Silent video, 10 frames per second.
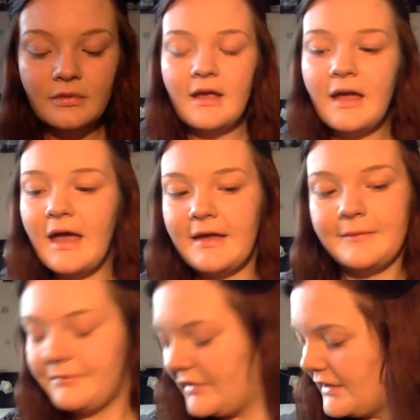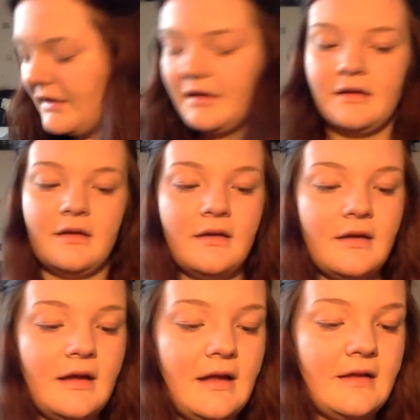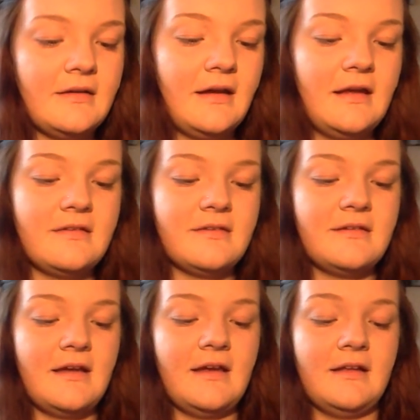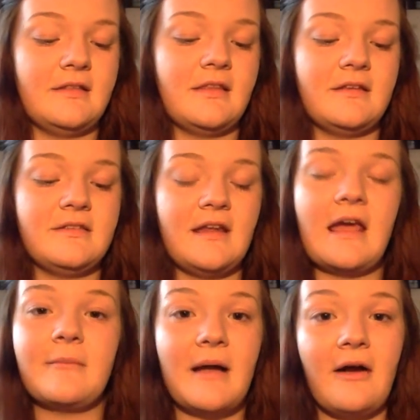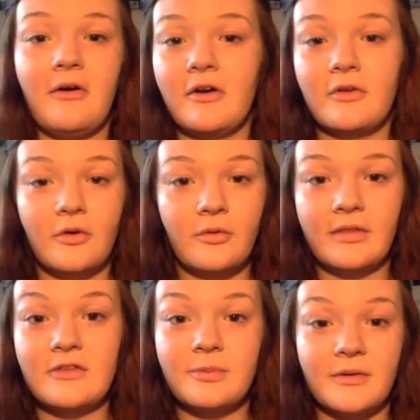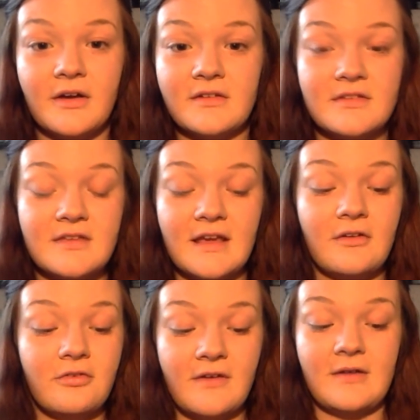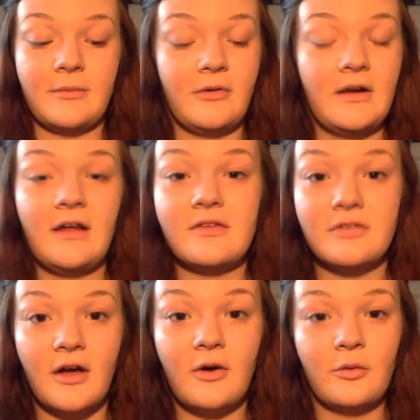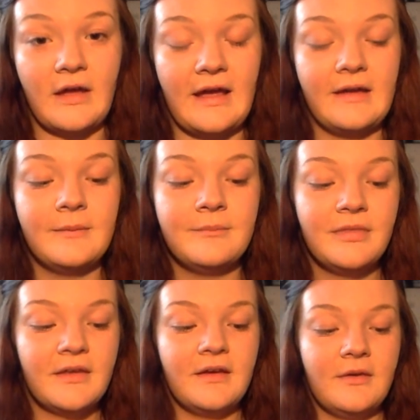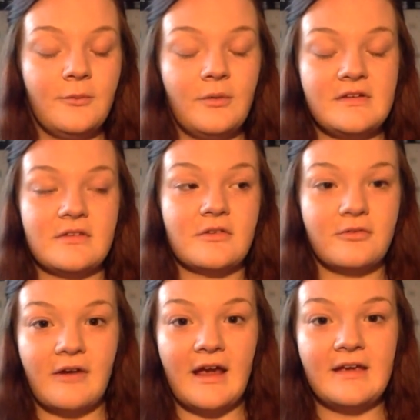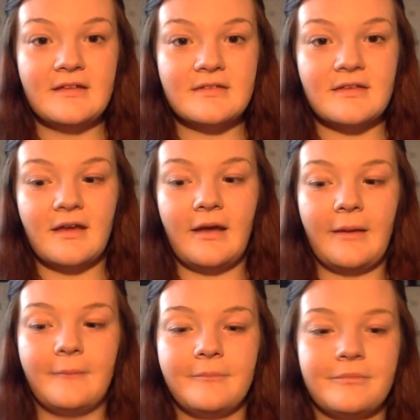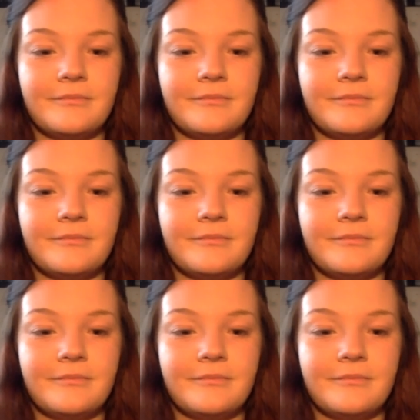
Okay. And the staying power on all these products is incredible. It lasts the whole day, which is great. I